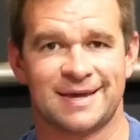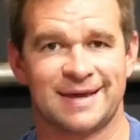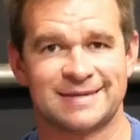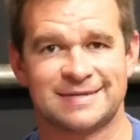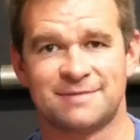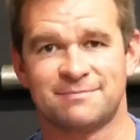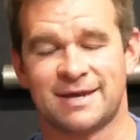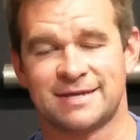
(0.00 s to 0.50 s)
I
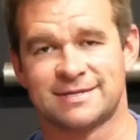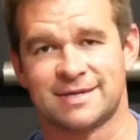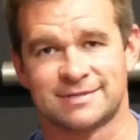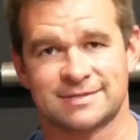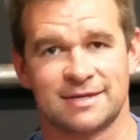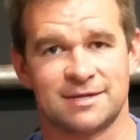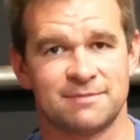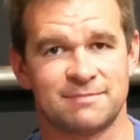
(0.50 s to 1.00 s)
did my
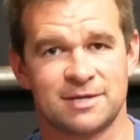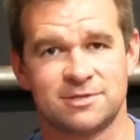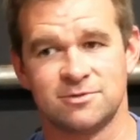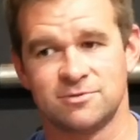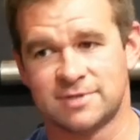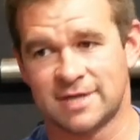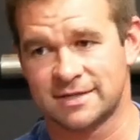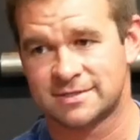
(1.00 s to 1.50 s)
test. I did my
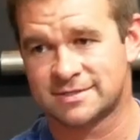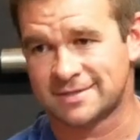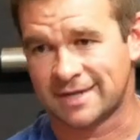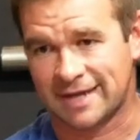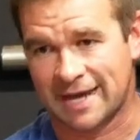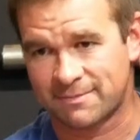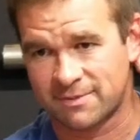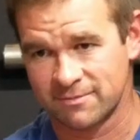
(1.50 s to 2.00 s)
2 tests. I
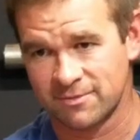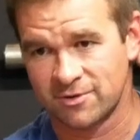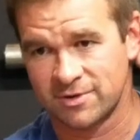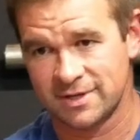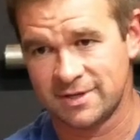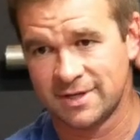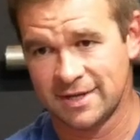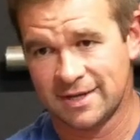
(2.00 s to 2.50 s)
got
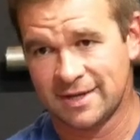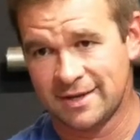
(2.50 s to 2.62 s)
promoted.